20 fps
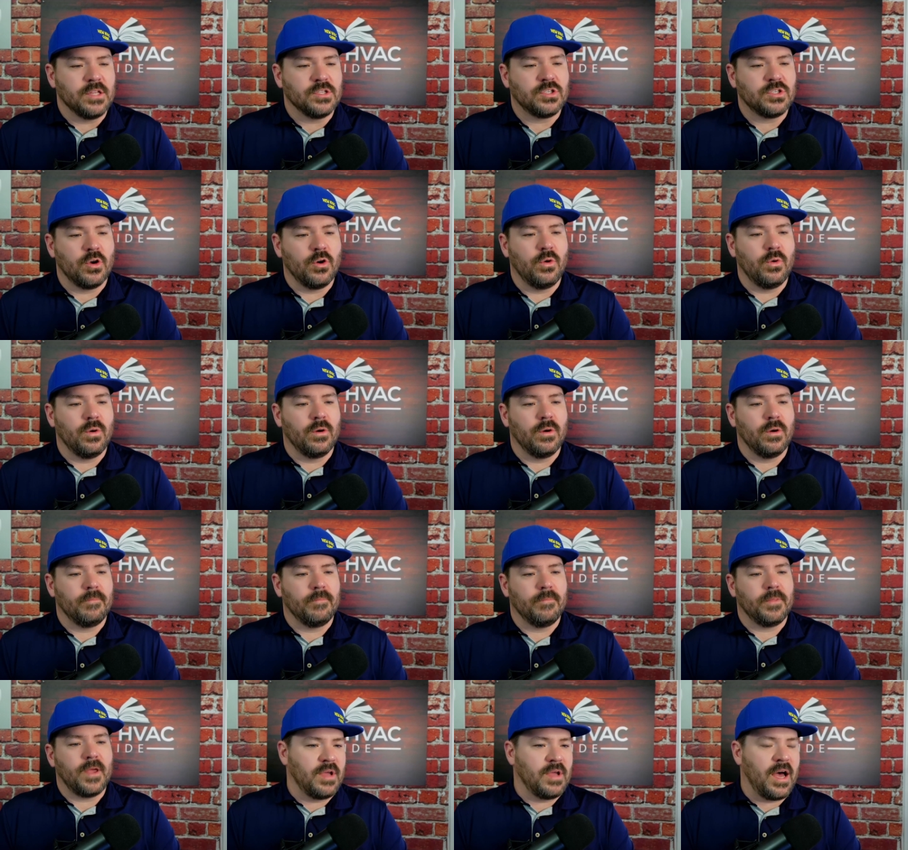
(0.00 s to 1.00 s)
so
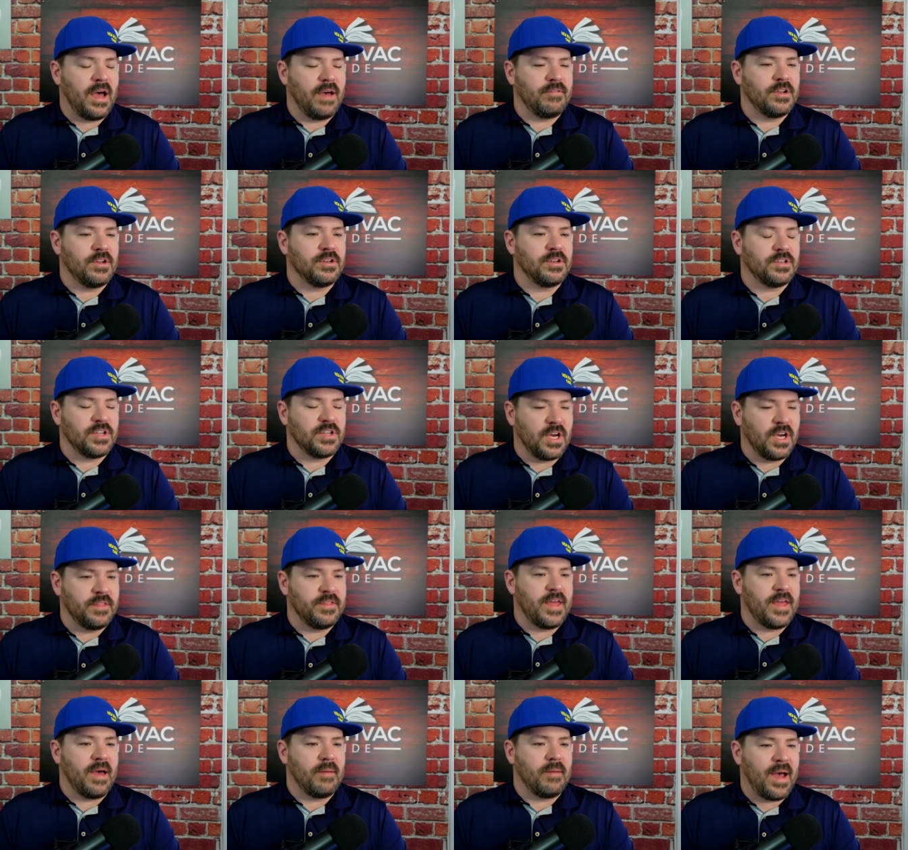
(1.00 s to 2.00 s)
right. I haven't done
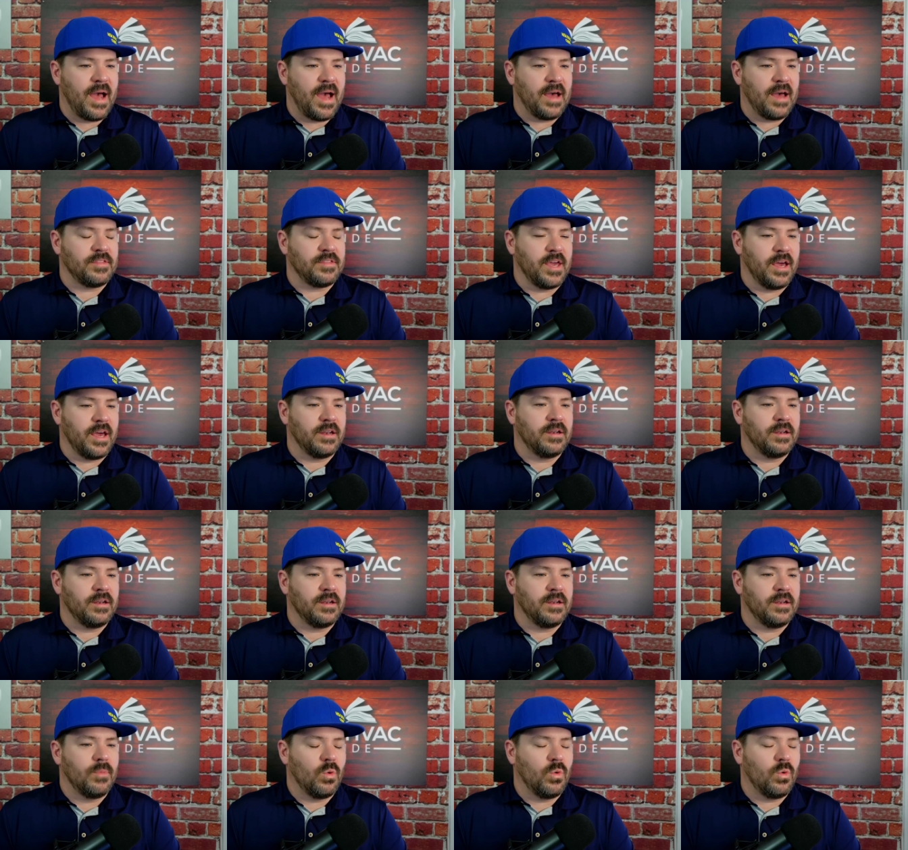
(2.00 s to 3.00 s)
that math yet,
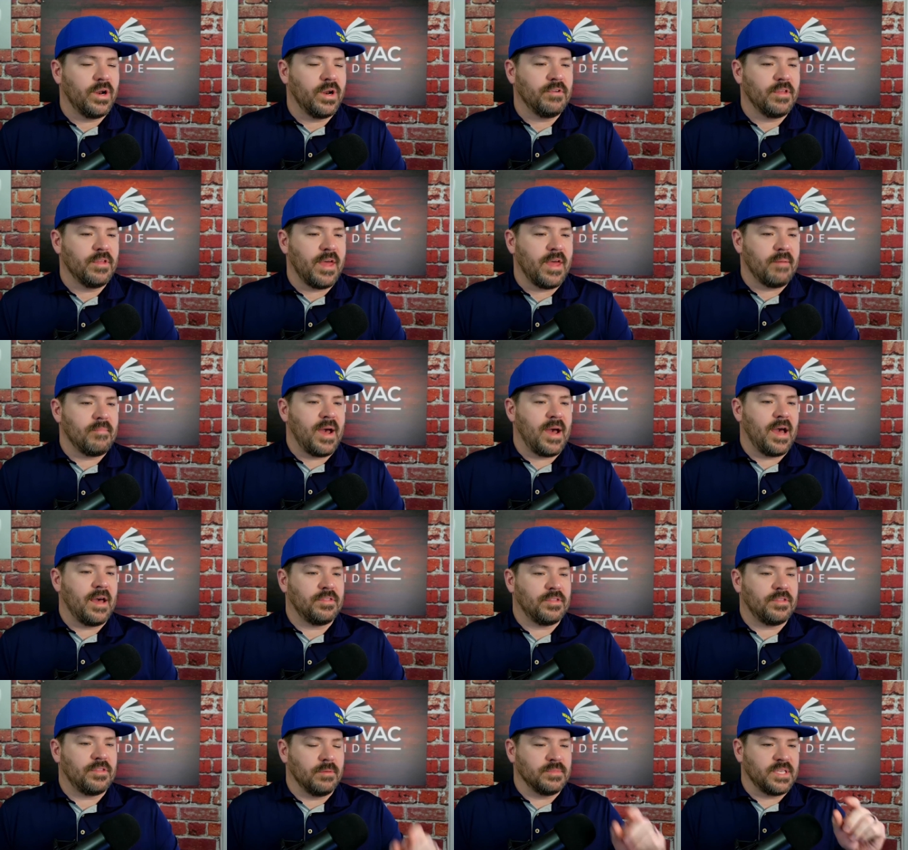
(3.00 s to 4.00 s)
but whatever that
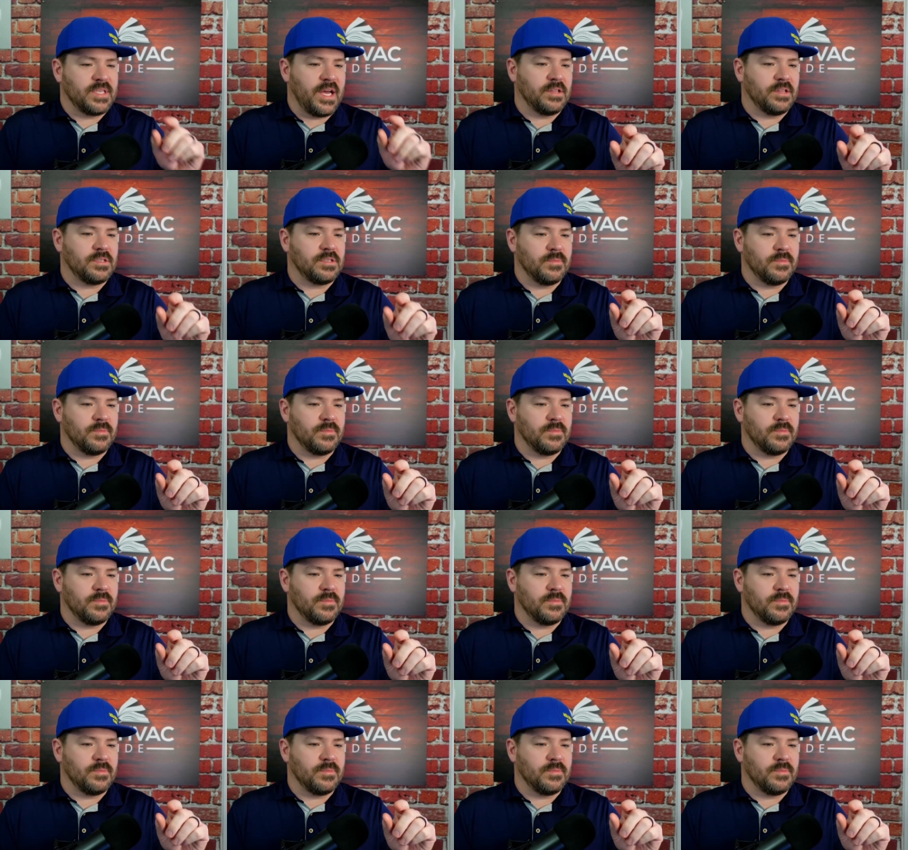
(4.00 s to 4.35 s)
math comes out to